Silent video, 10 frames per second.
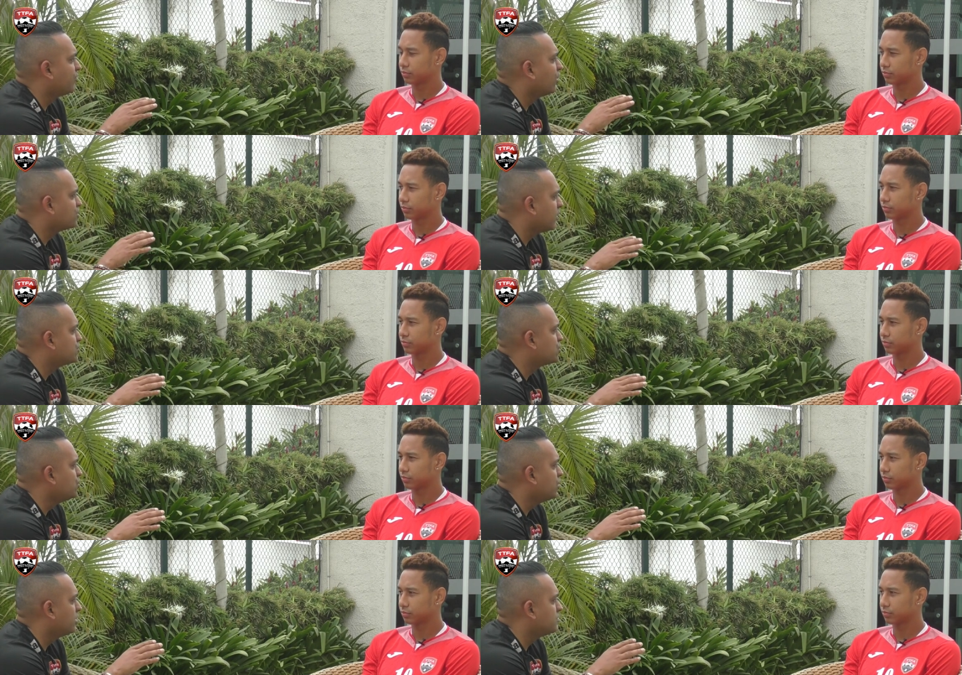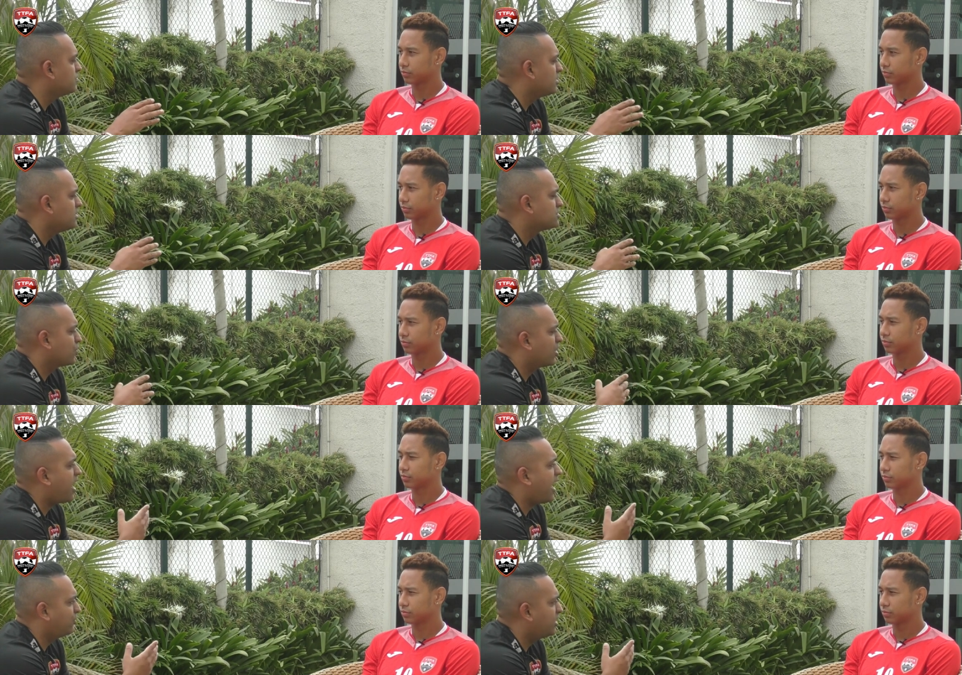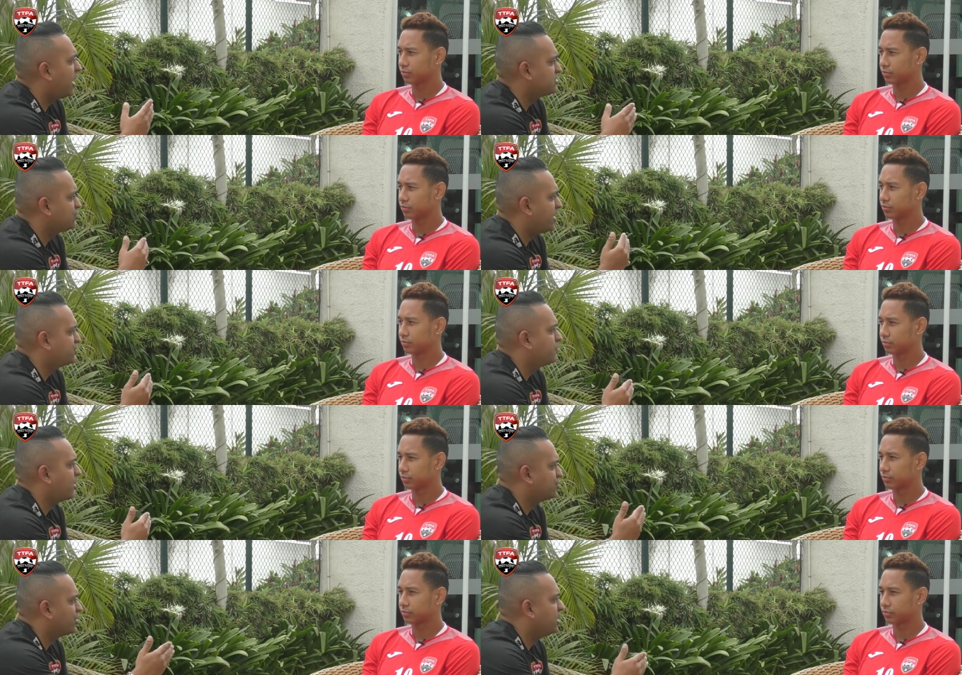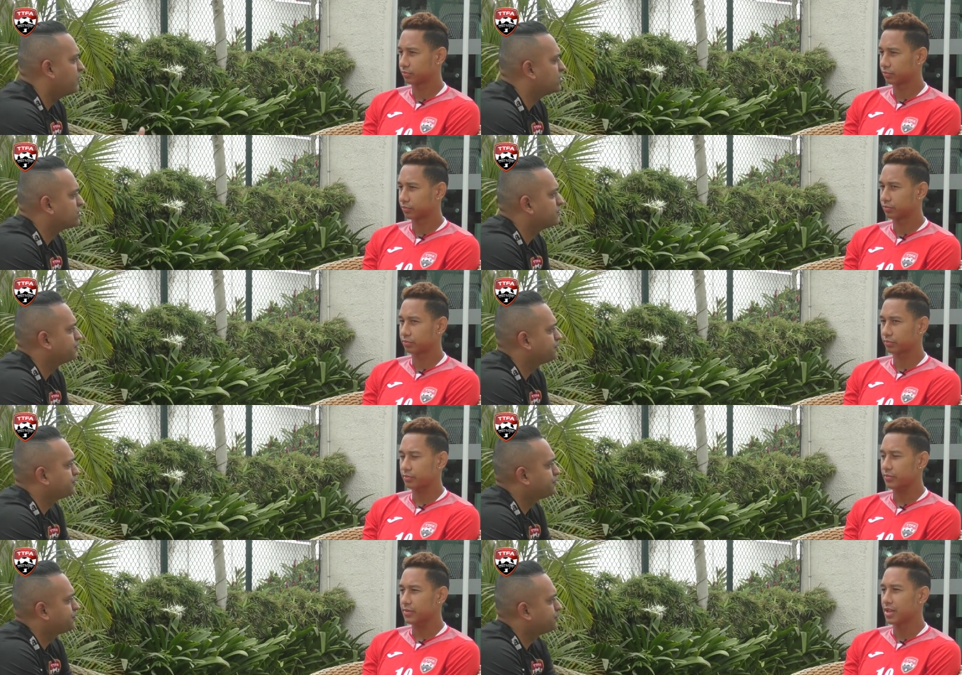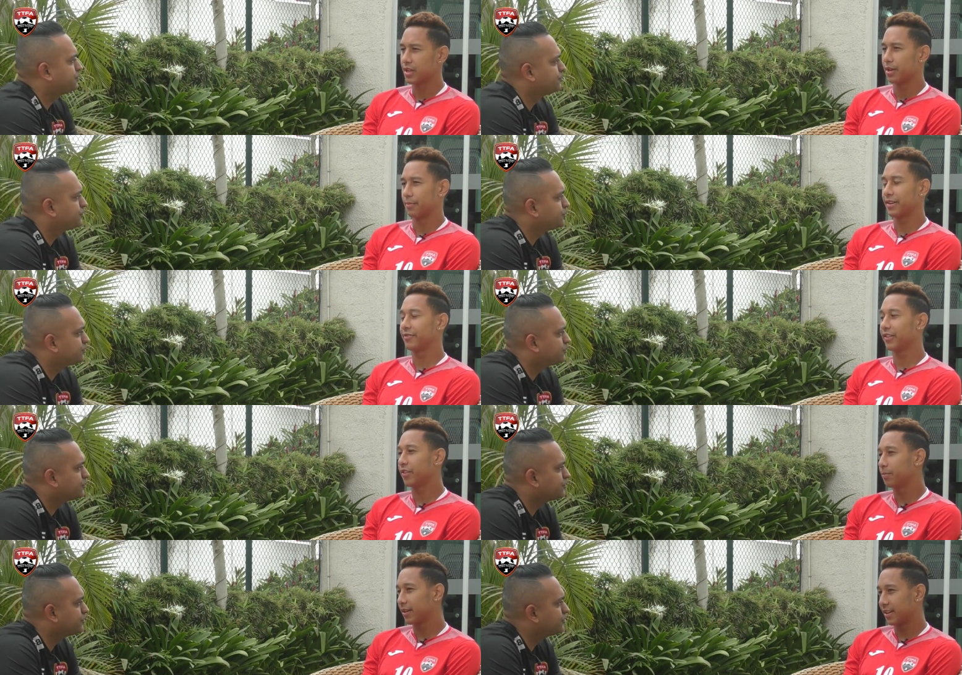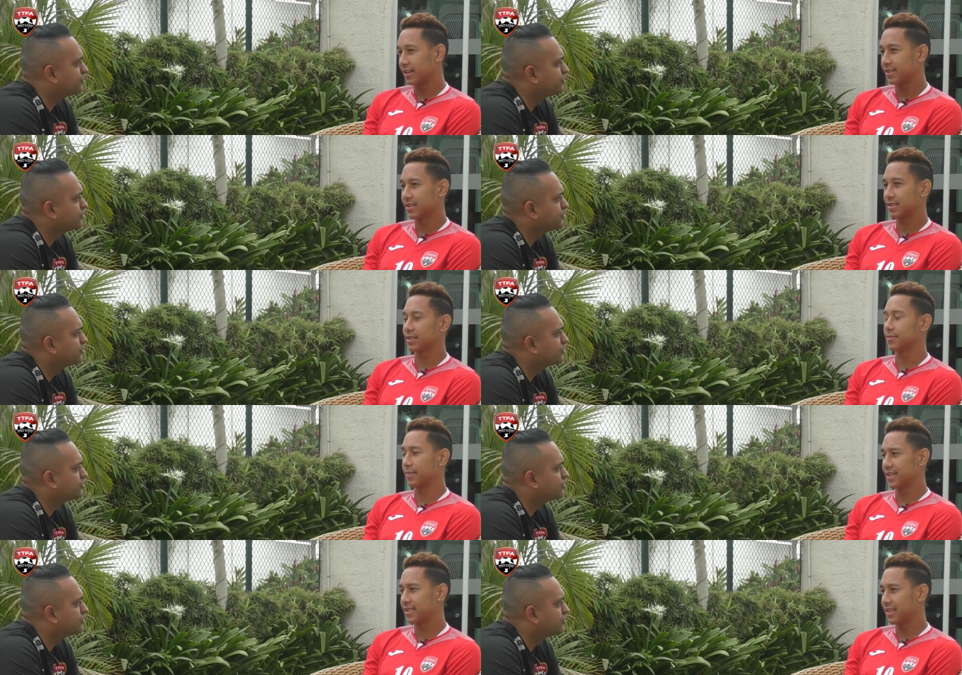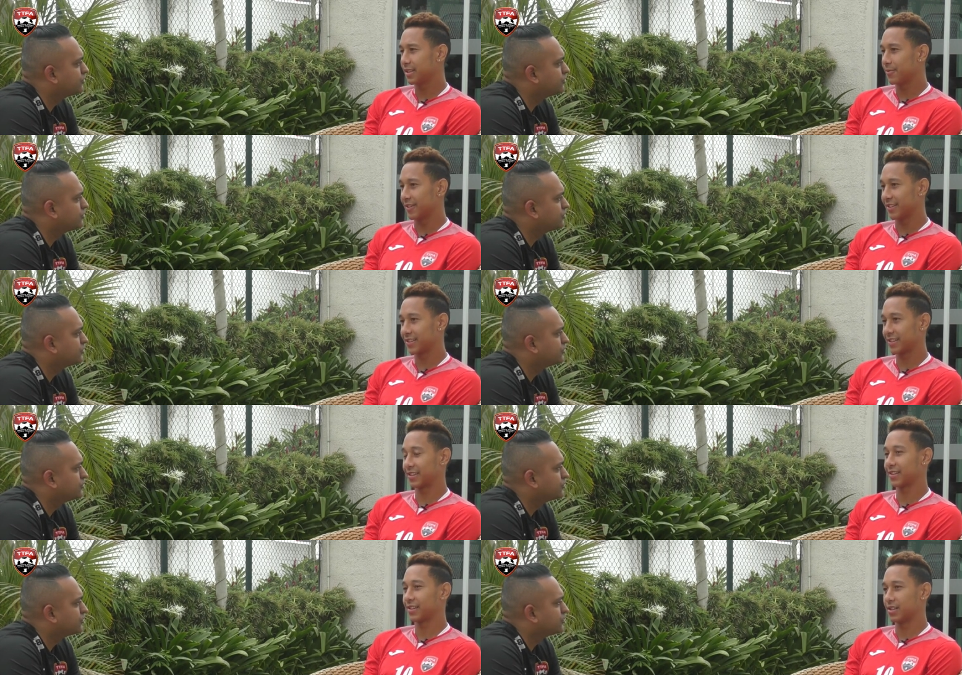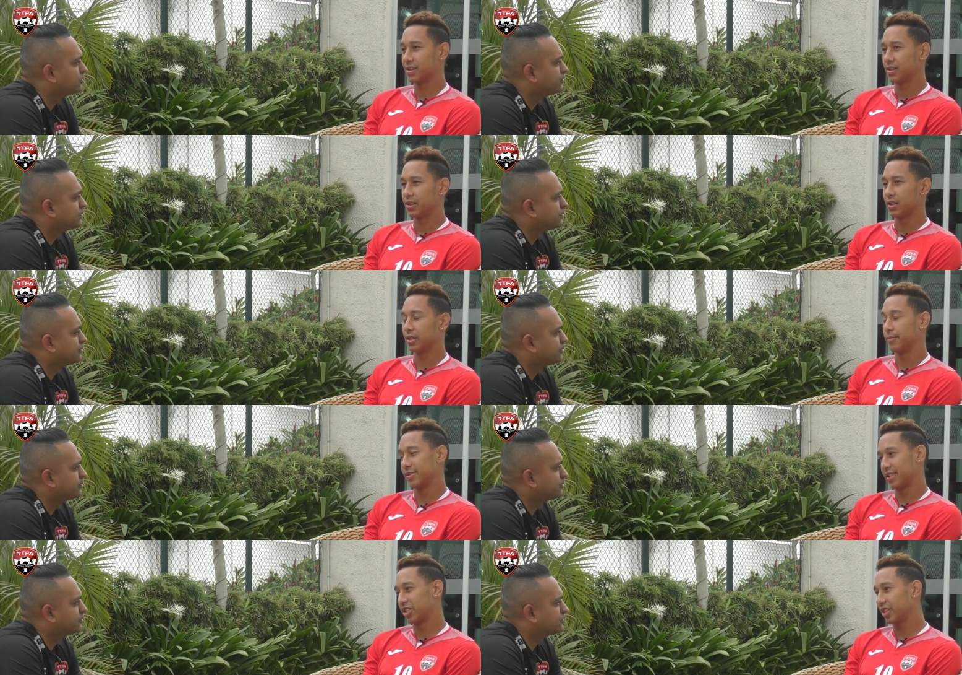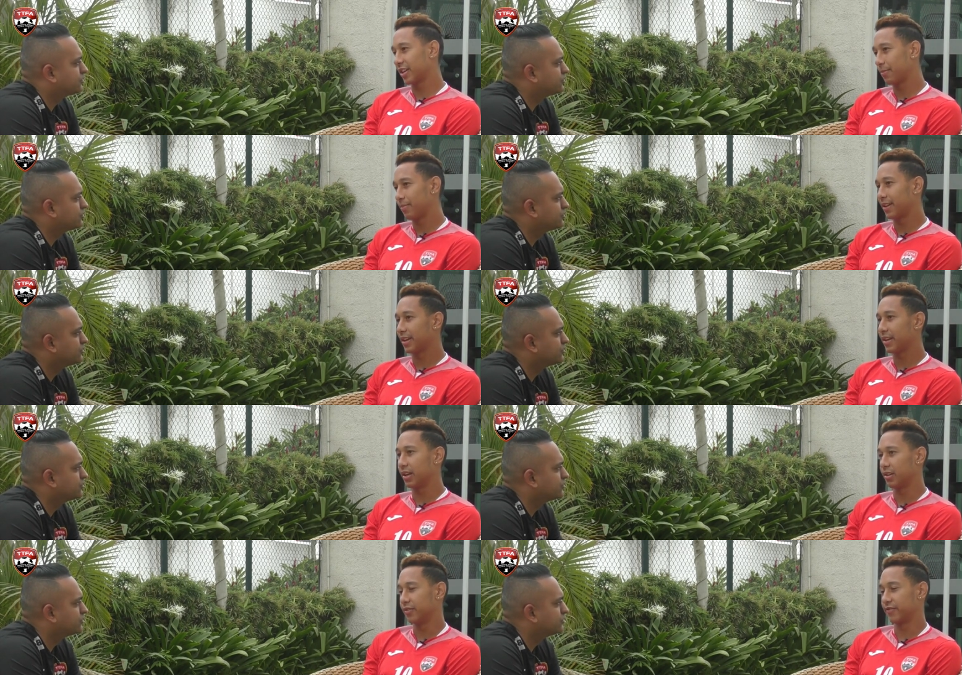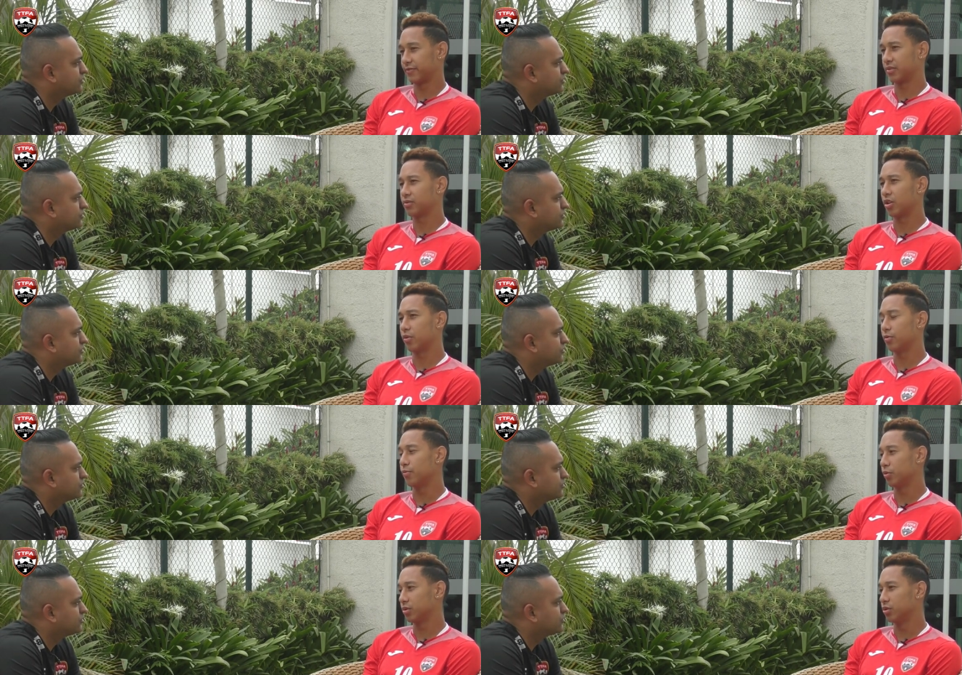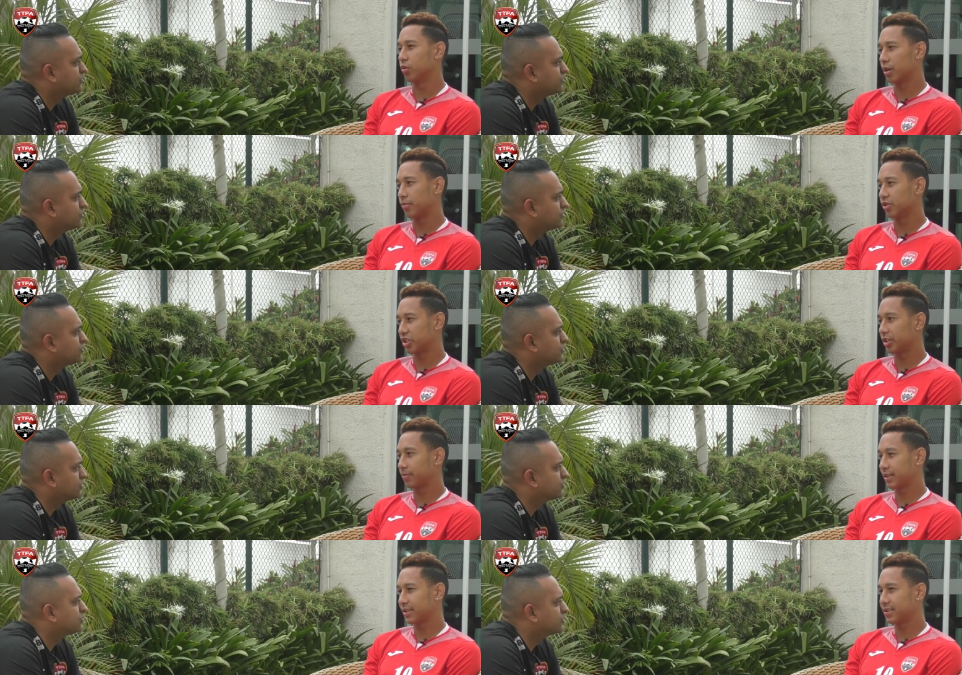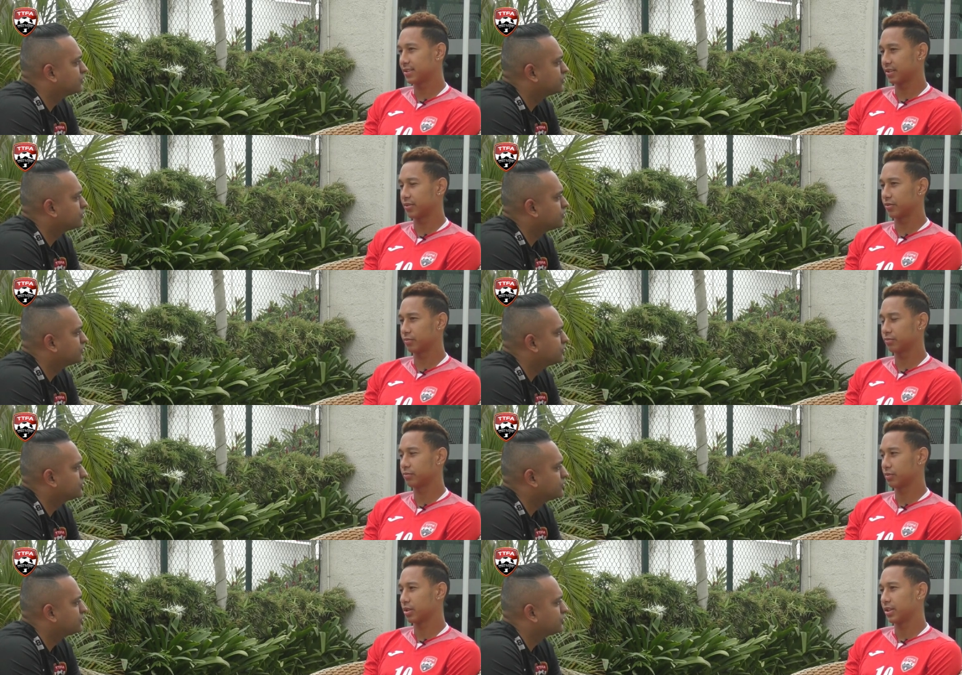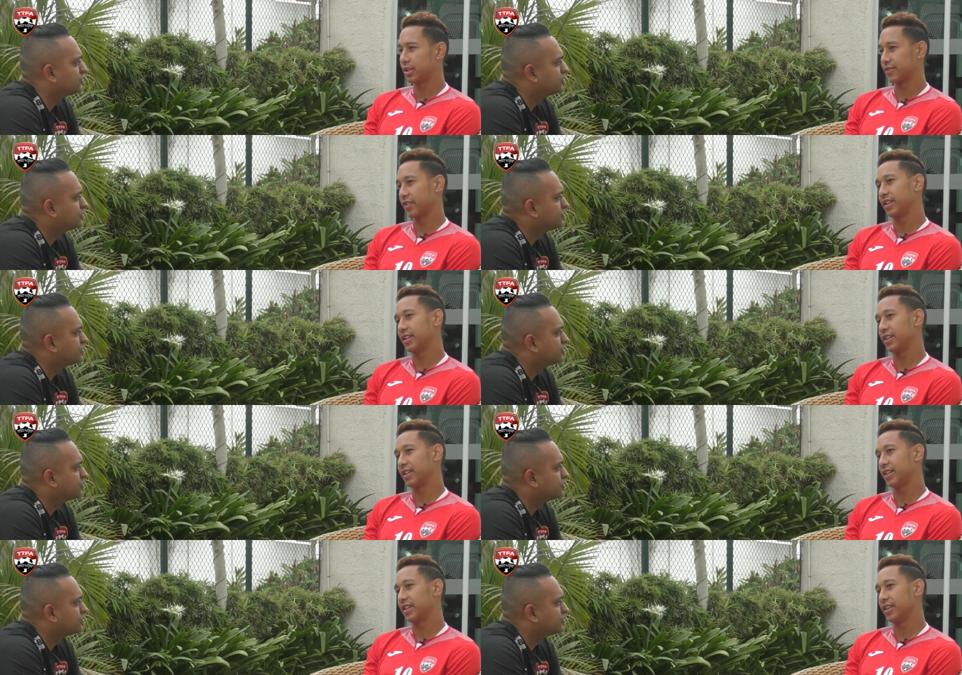Speaker 1: looked up to and
Speaker 2: sort of idolized and tried to match your game on? My favorite player is, is Messi, but in the position I play, I love how Luka Modric plays. You know, he's very